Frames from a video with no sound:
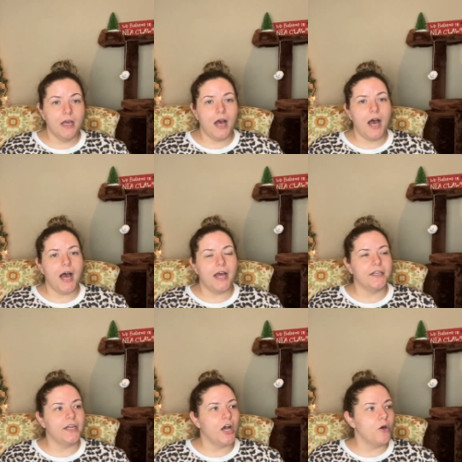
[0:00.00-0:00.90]
I
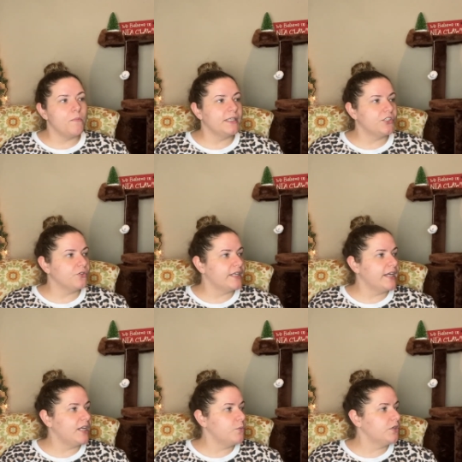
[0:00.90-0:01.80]
know, Mr.
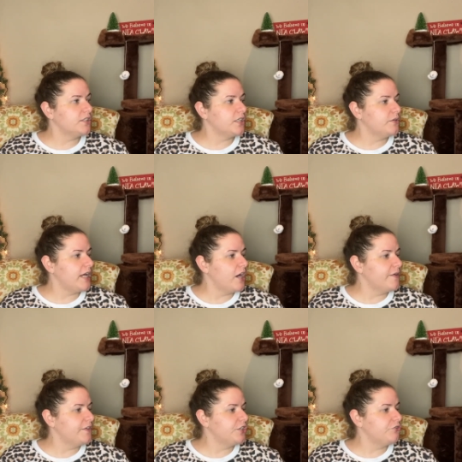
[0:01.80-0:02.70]
Kitty, we're so tired
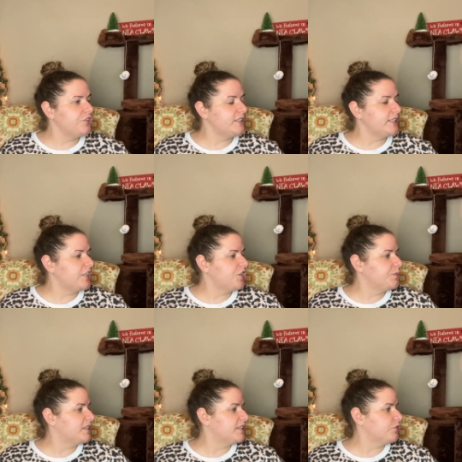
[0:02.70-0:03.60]
of it too. She said she
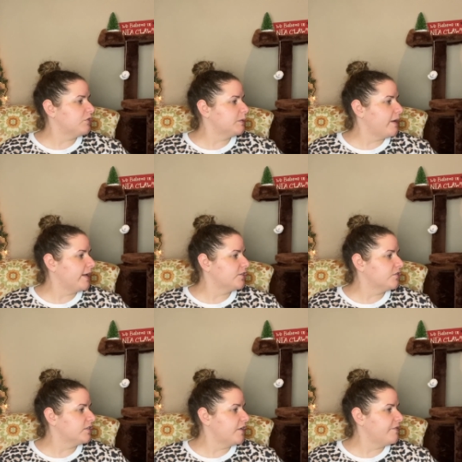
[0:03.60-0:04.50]
was disrespecting
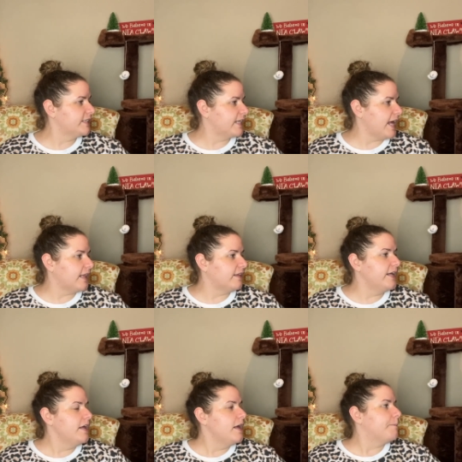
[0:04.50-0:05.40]
herself
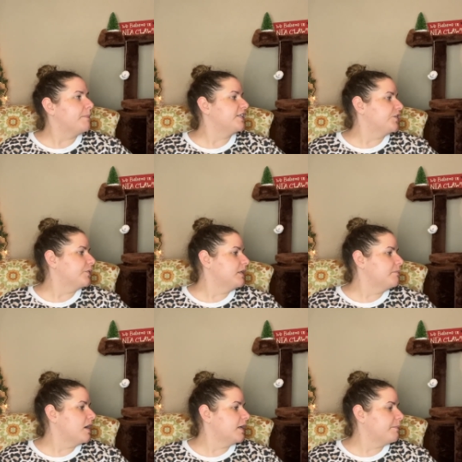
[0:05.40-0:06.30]
exactly by doing the
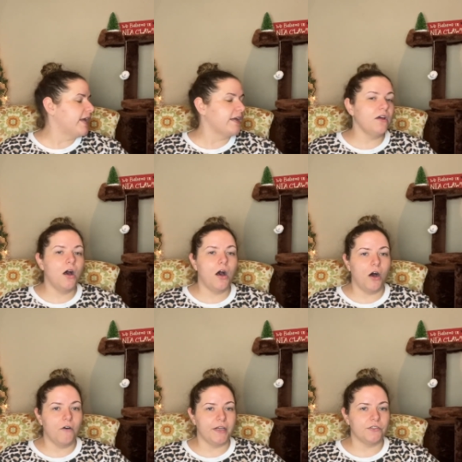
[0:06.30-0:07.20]
mukbang in the
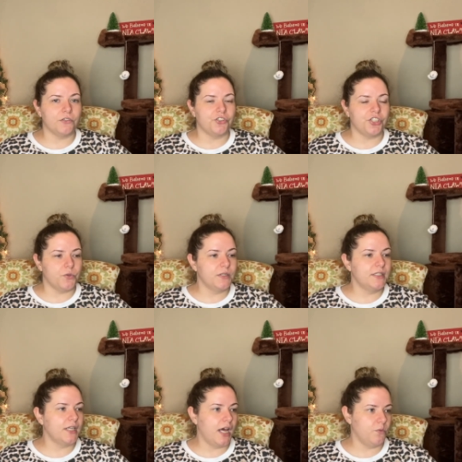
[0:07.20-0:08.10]
haul videos if she was
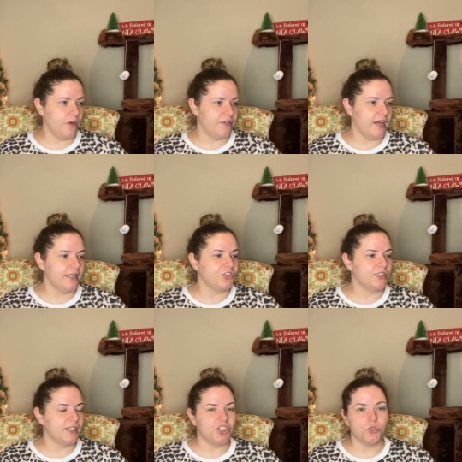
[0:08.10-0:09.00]
done with it. And she
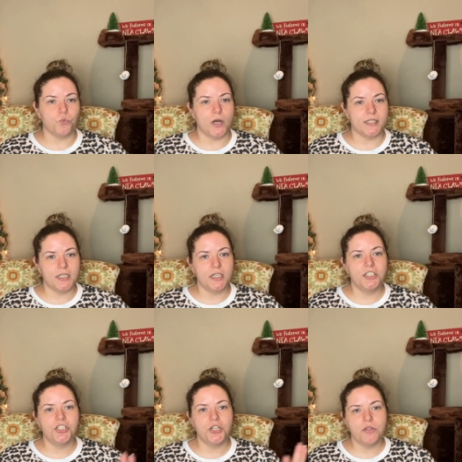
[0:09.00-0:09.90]
said she wasn't gonna
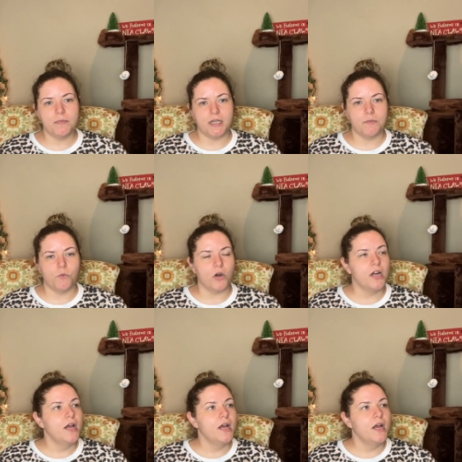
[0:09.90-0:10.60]
do them anymore.